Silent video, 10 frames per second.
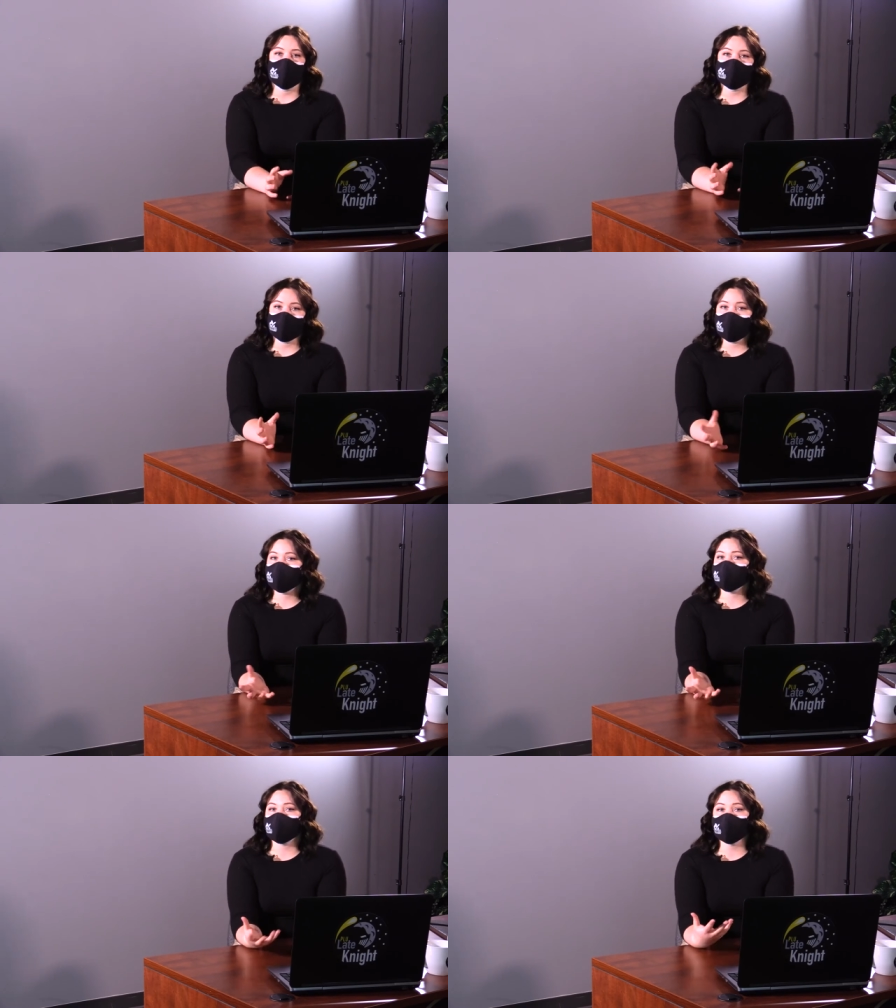
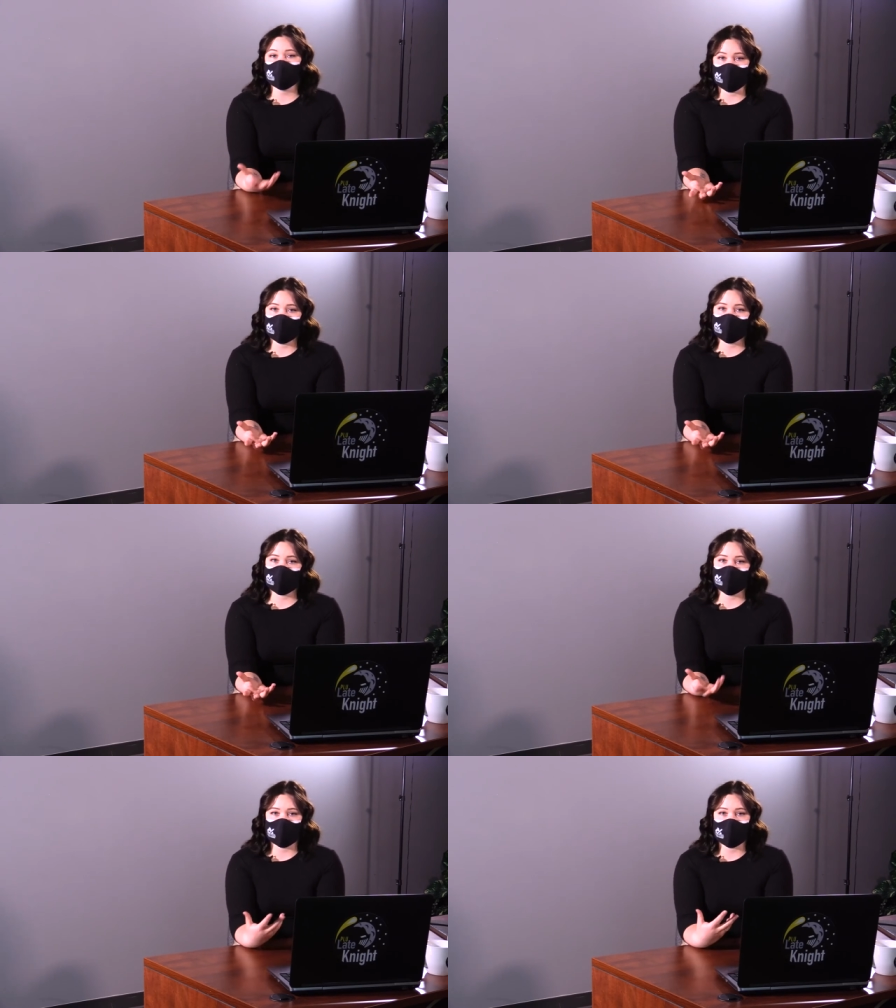Unless, of
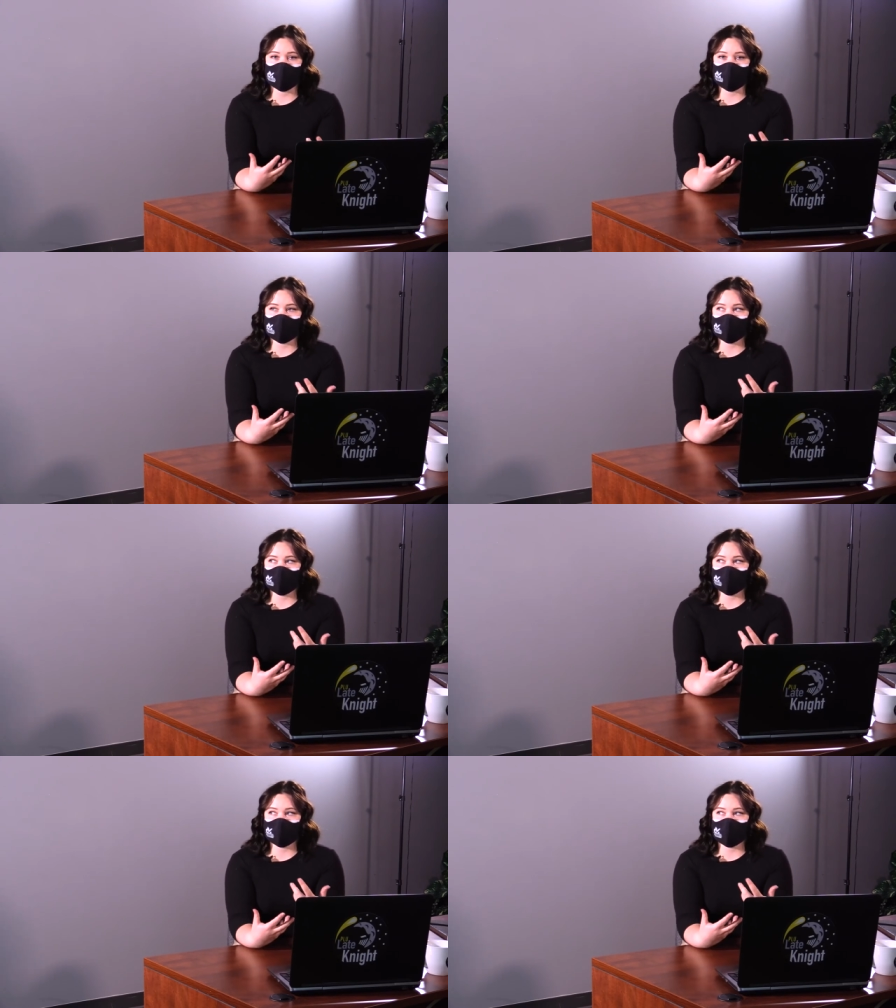course, you count the